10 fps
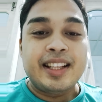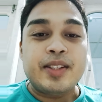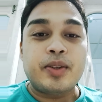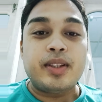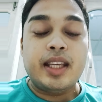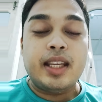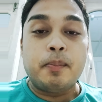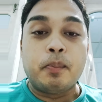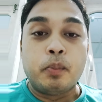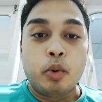so the
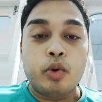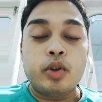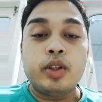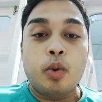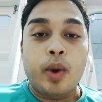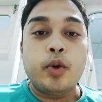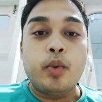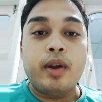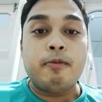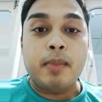book, the one who
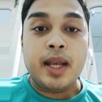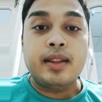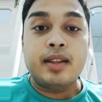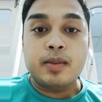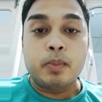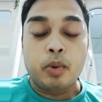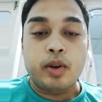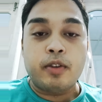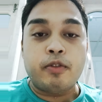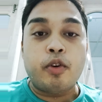have made this
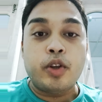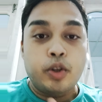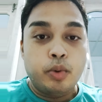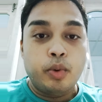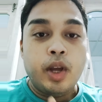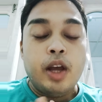book for you,